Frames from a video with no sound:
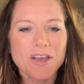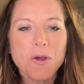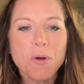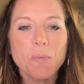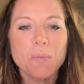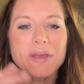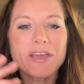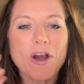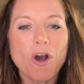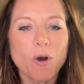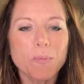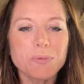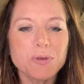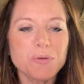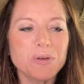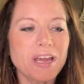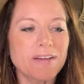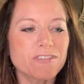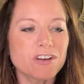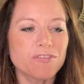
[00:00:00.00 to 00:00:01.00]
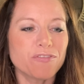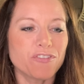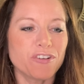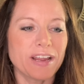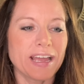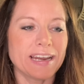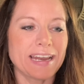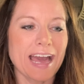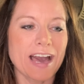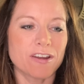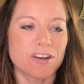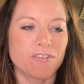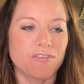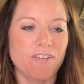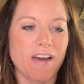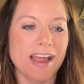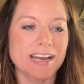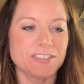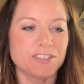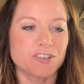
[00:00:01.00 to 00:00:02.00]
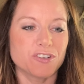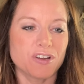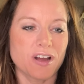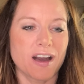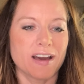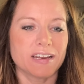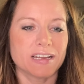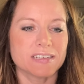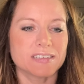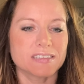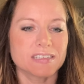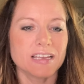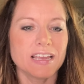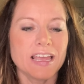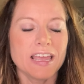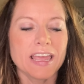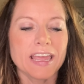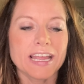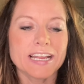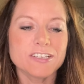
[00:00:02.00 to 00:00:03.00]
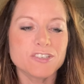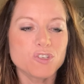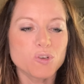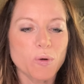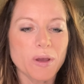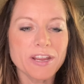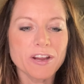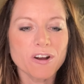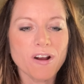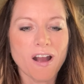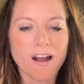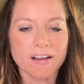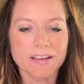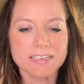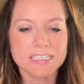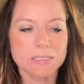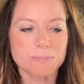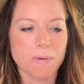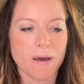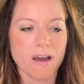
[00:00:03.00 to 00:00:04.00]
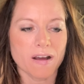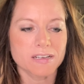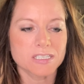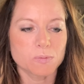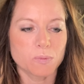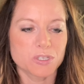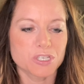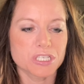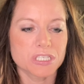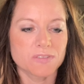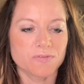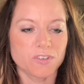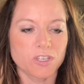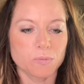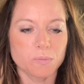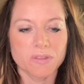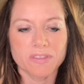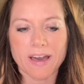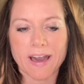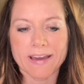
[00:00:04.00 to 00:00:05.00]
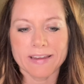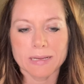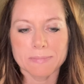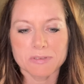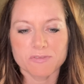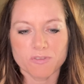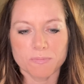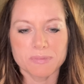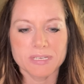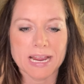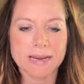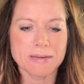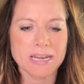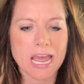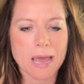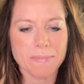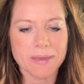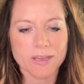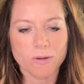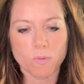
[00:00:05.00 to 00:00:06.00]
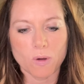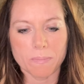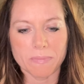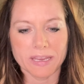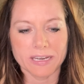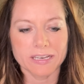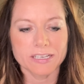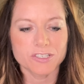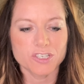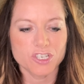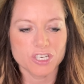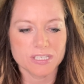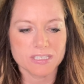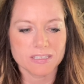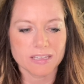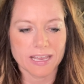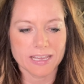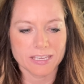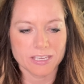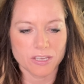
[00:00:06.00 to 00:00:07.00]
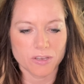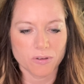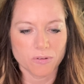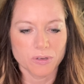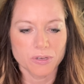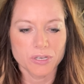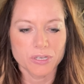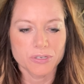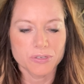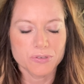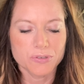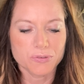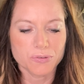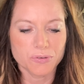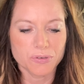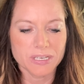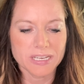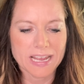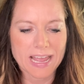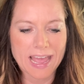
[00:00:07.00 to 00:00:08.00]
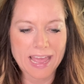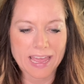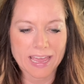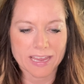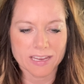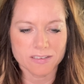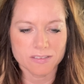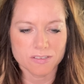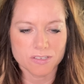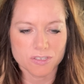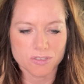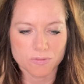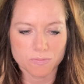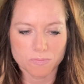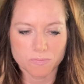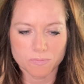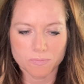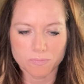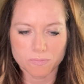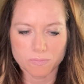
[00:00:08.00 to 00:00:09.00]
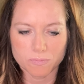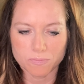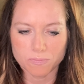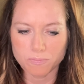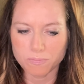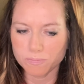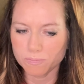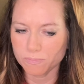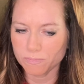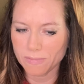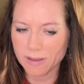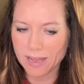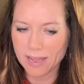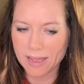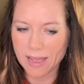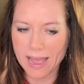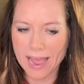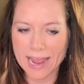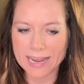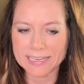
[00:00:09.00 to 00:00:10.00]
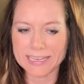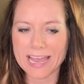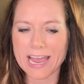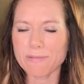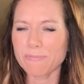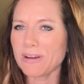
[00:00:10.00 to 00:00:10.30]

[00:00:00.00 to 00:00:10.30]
We hope you never forget how to find your goddess. Enjoy your August box, which is filled with items from dynamic women just like you. Trudy and, I can't